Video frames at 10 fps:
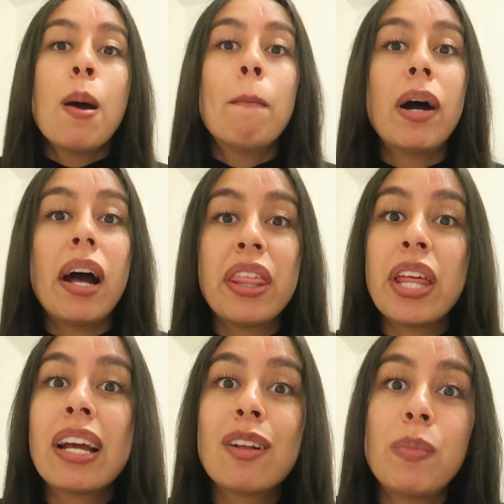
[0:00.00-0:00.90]
but I
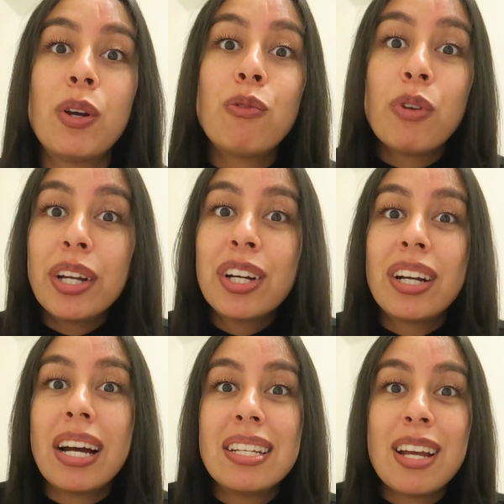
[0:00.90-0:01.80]
think it'd be a really good
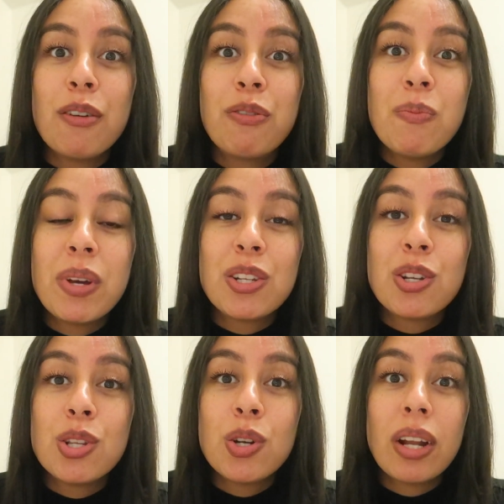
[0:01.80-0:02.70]
idea for me
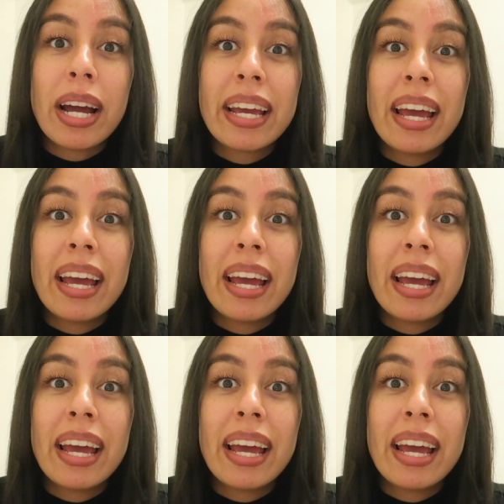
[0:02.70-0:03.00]
to do like